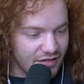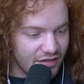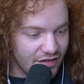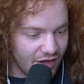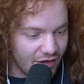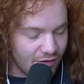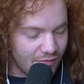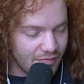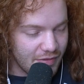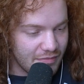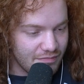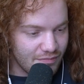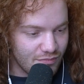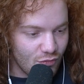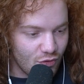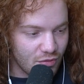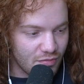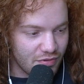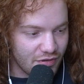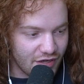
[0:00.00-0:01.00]
you know, been
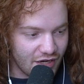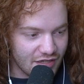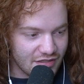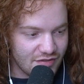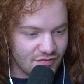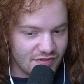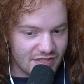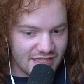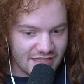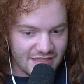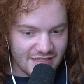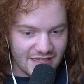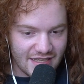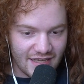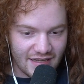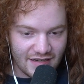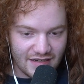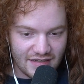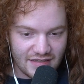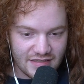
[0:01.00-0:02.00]
more productive since
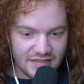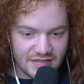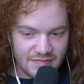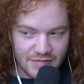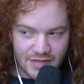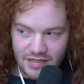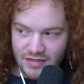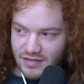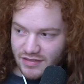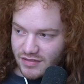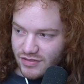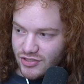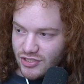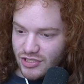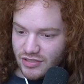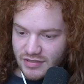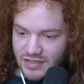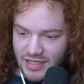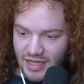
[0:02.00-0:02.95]
then. And it's been chill